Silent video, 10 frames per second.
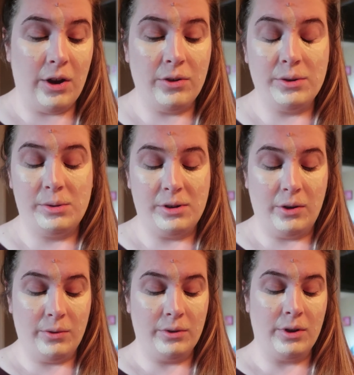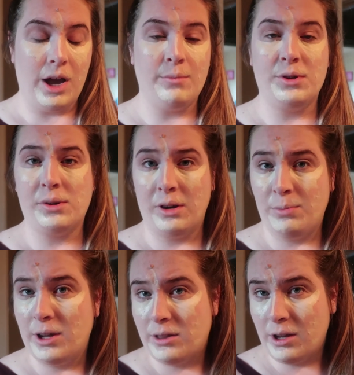out. So I'm just going to
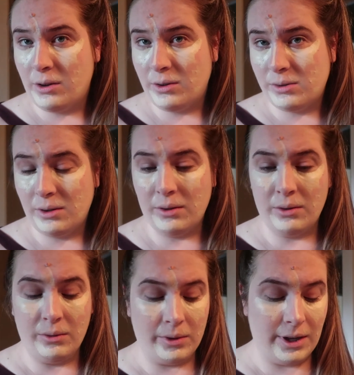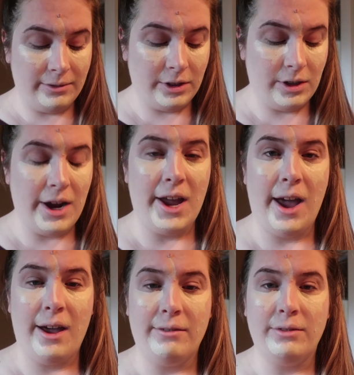put those wherever I
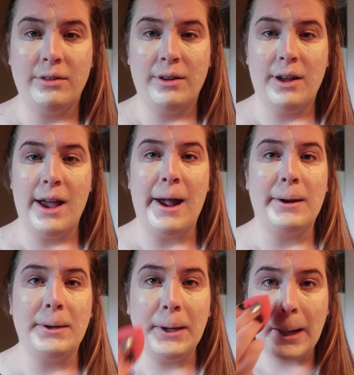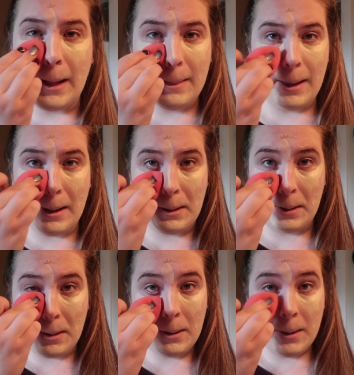have acne and
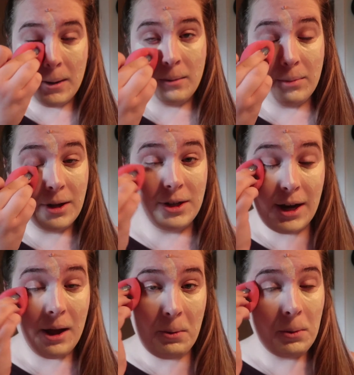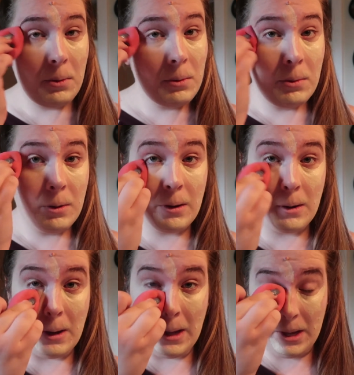then blend it out.
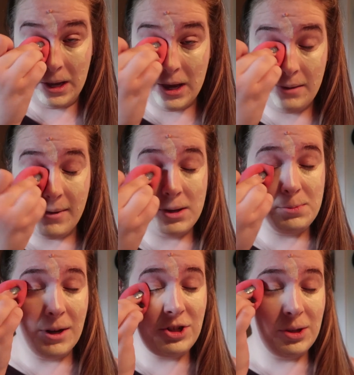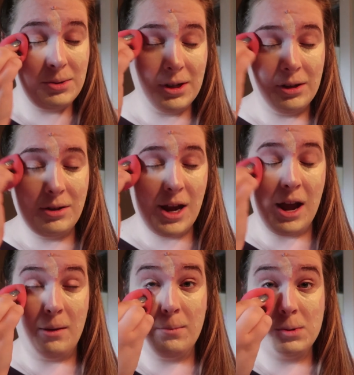And my sponge is still
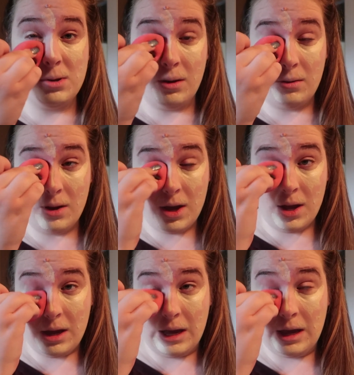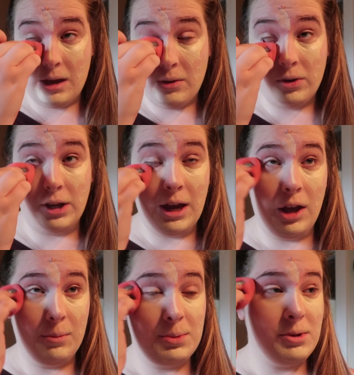damp, so it really
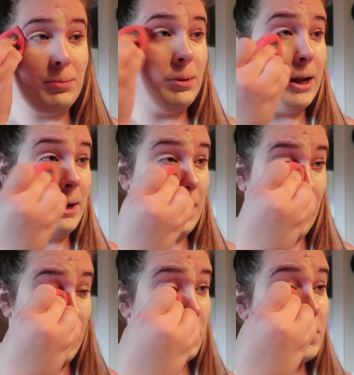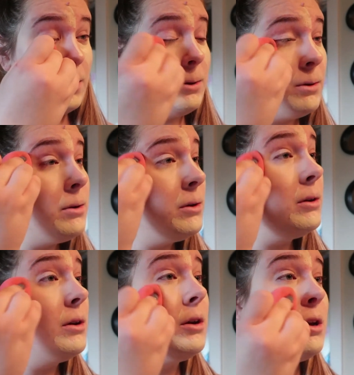helps to blend out
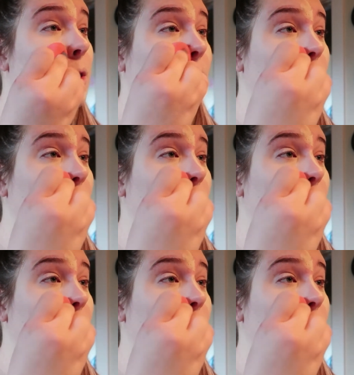your